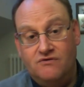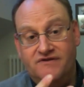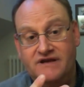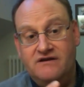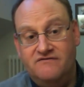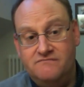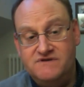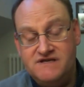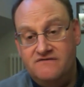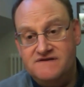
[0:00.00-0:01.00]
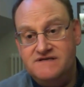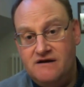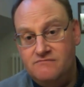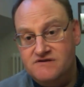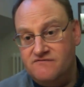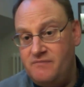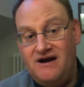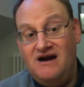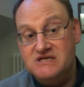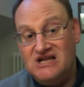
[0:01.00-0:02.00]
think of themselves in terms of
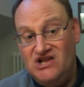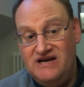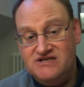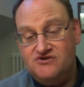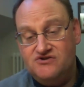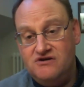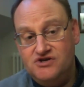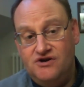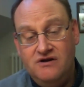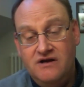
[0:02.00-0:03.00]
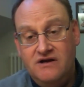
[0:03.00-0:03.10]
perhaps class structure,